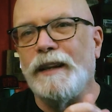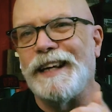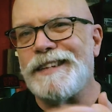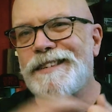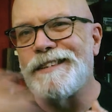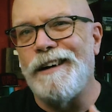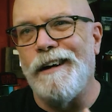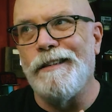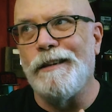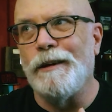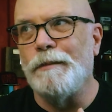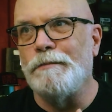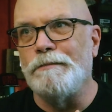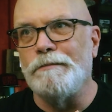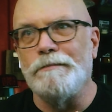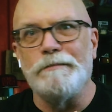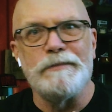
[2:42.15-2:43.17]
Let's call
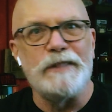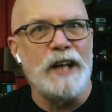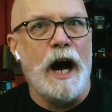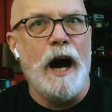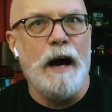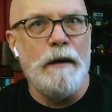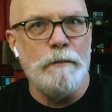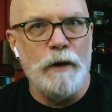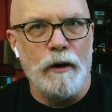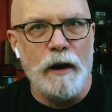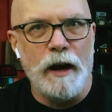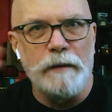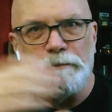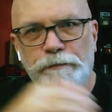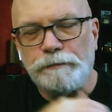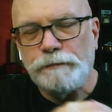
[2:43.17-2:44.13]
him Tom, all right?